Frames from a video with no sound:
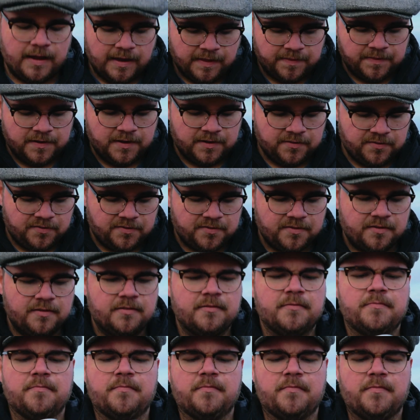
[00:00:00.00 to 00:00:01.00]
And this,
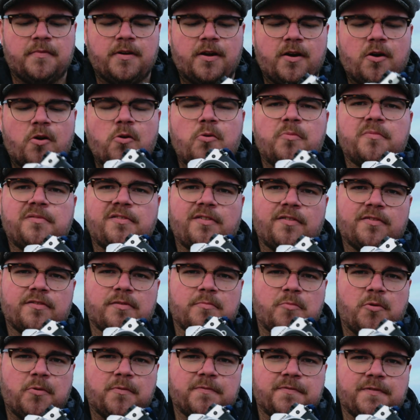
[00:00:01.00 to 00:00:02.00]
OM
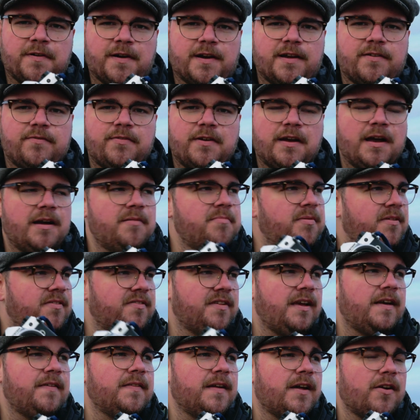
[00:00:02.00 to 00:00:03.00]
System OM5, I've been
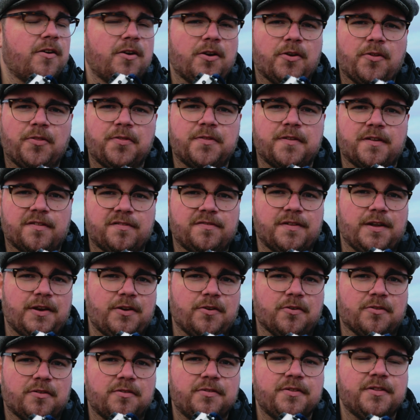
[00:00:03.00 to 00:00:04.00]
saying that a lot this
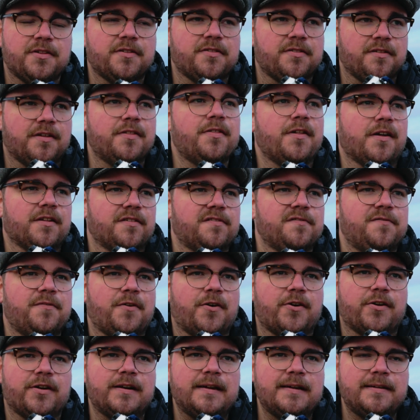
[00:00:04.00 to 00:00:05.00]
video thus
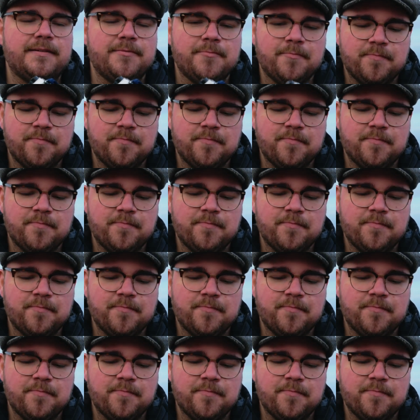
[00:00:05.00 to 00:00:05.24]
far,